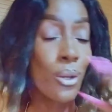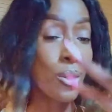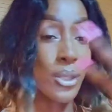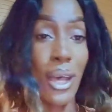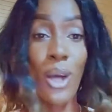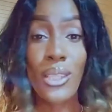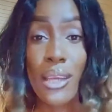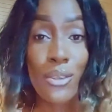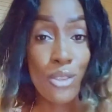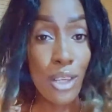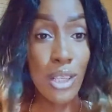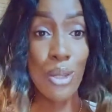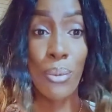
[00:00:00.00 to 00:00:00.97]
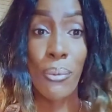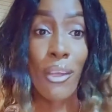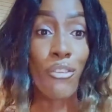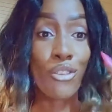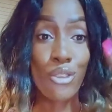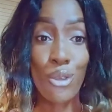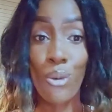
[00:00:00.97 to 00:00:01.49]
because I wasn't ready to pay
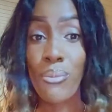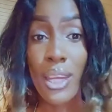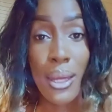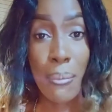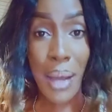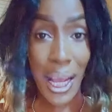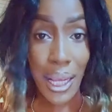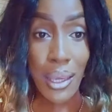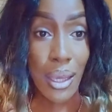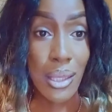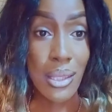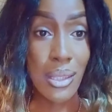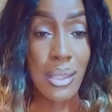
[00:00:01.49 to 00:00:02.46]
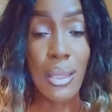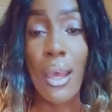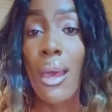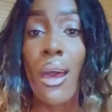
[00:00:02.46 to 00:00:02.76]
for so many packets.